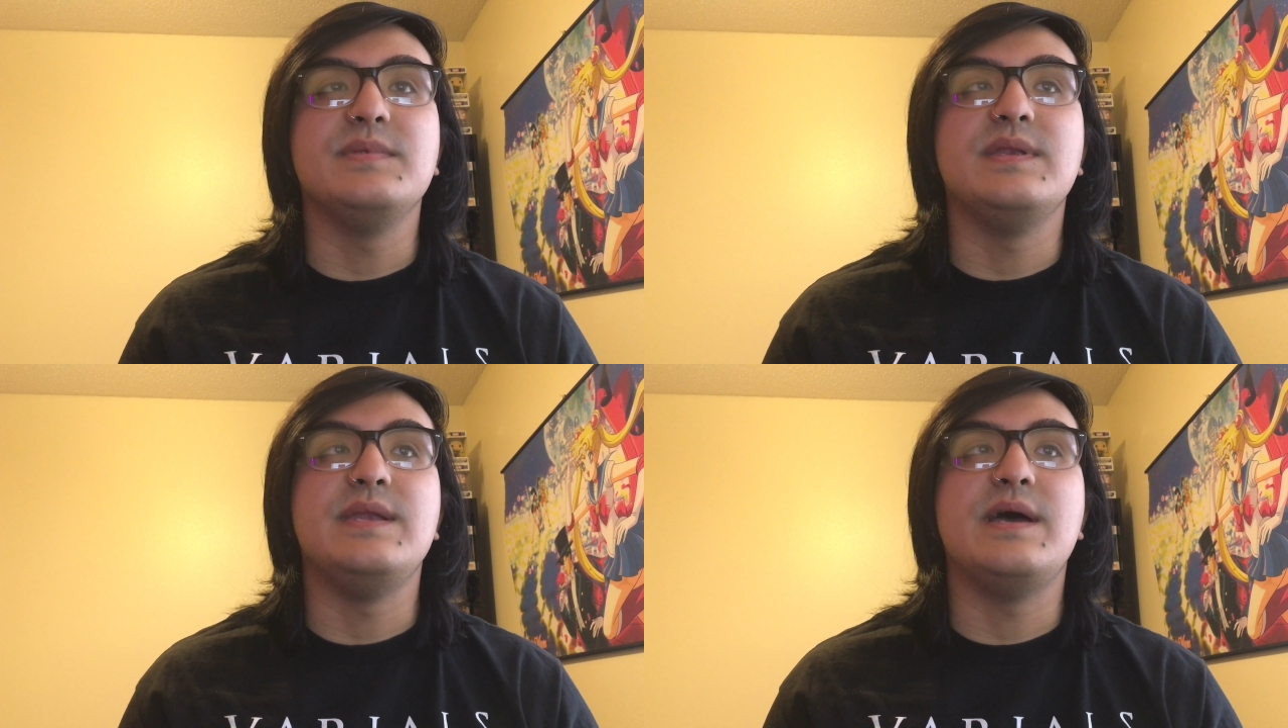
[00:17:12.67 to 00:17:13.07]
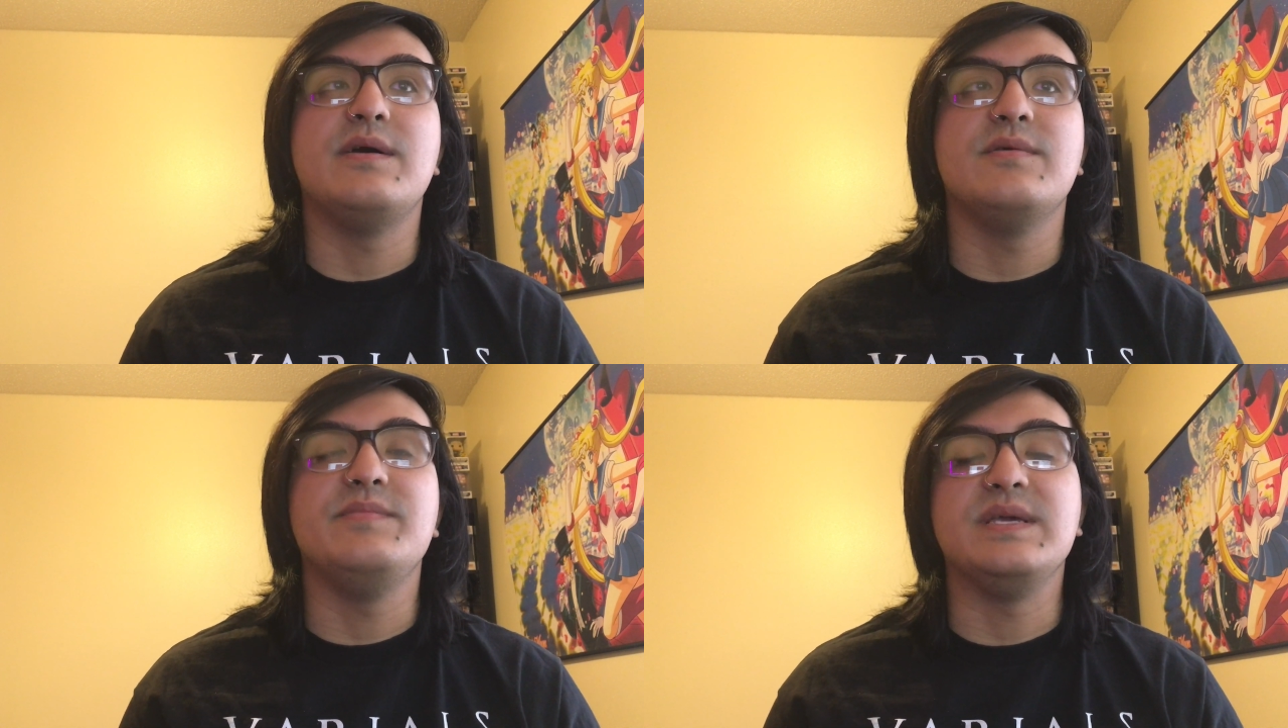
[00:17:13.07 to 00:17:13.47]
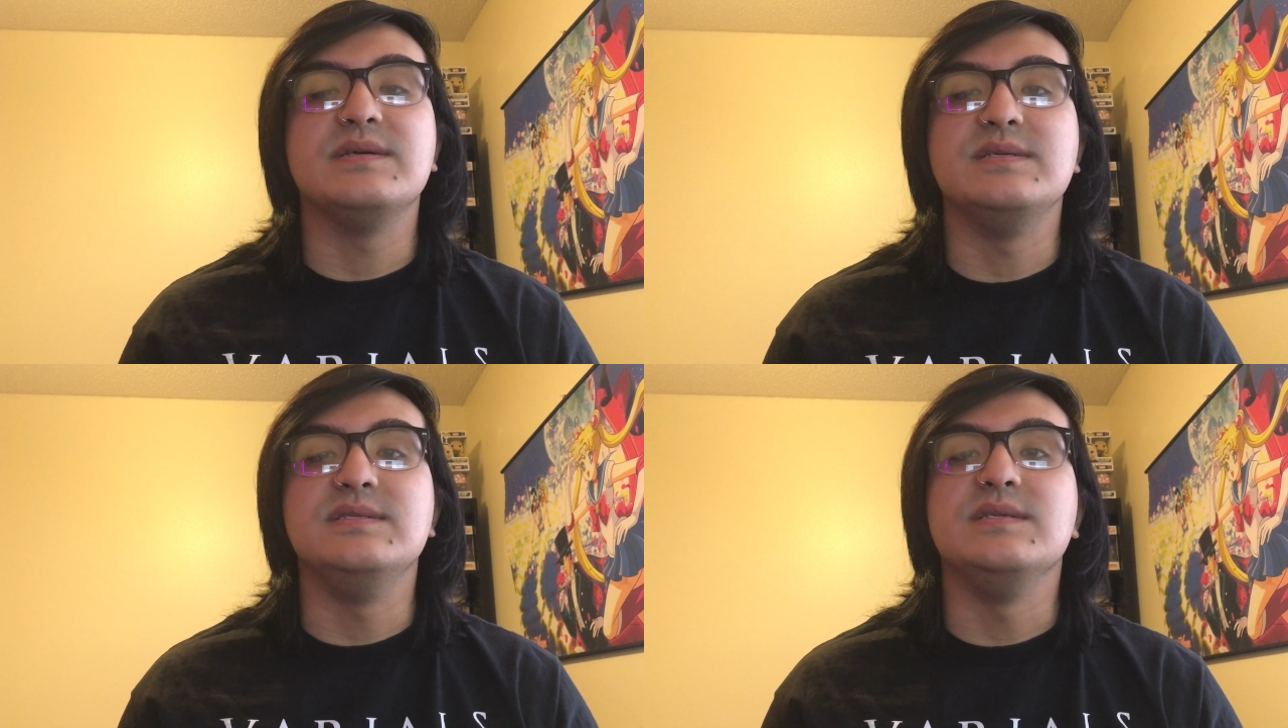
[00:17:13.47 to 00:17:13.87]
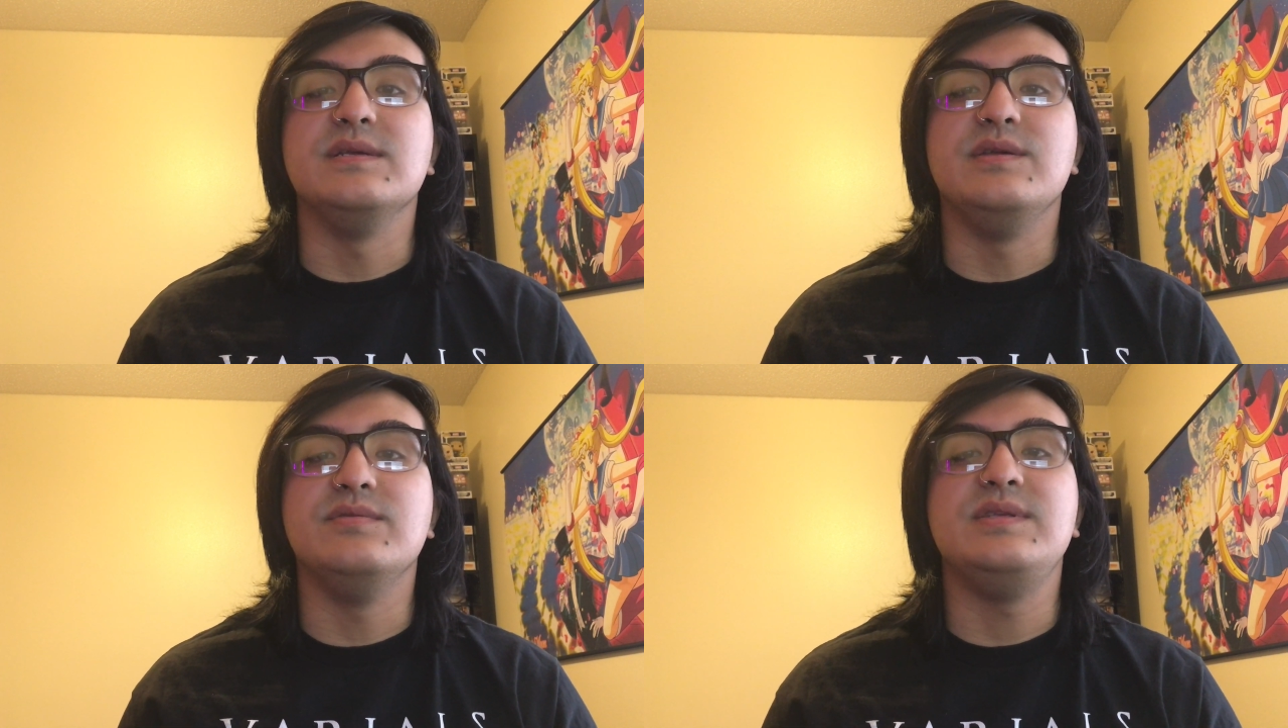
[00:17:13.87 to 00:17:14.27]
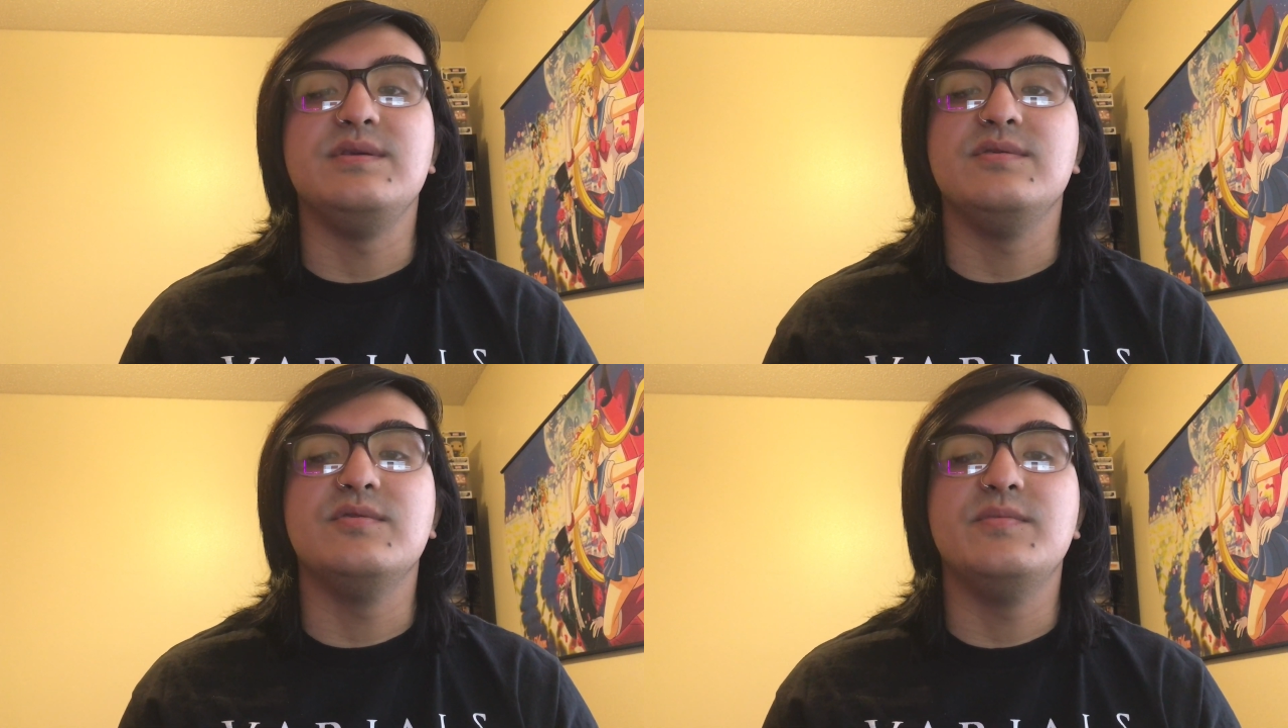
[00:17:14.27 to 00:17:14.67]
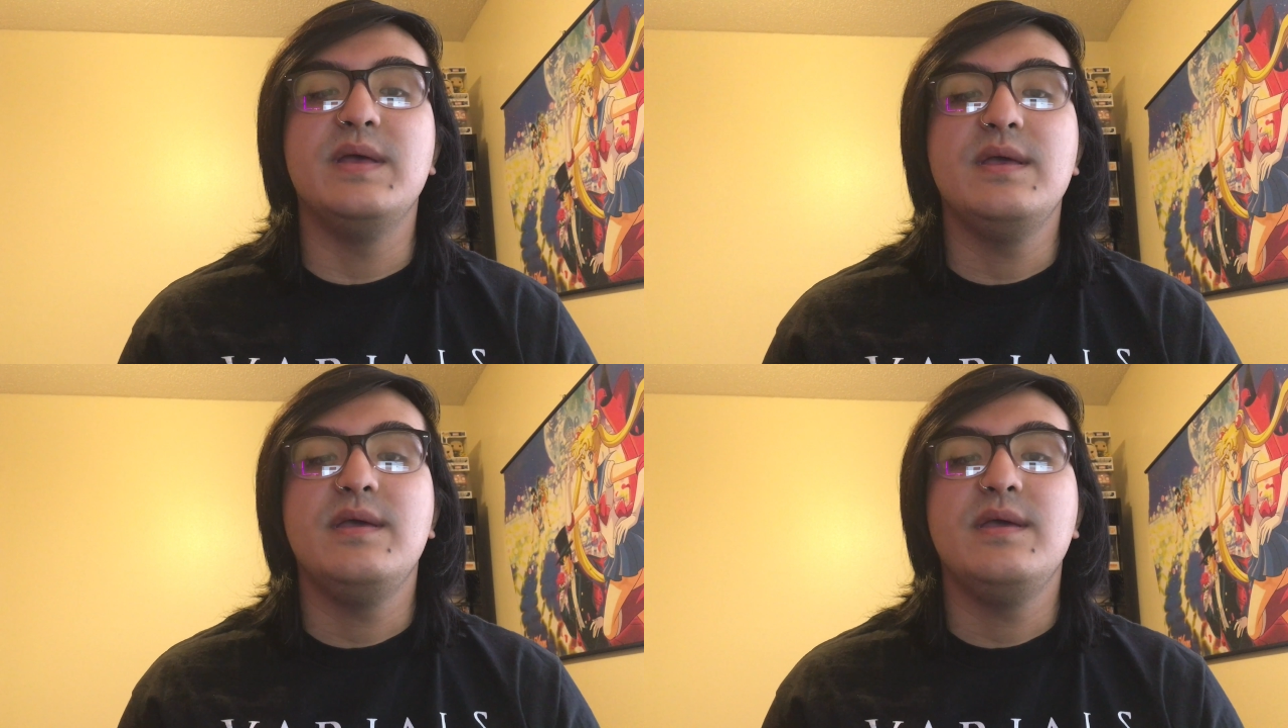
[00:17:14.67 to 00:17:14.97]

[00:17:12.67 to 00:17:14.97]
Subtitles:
now because YouTube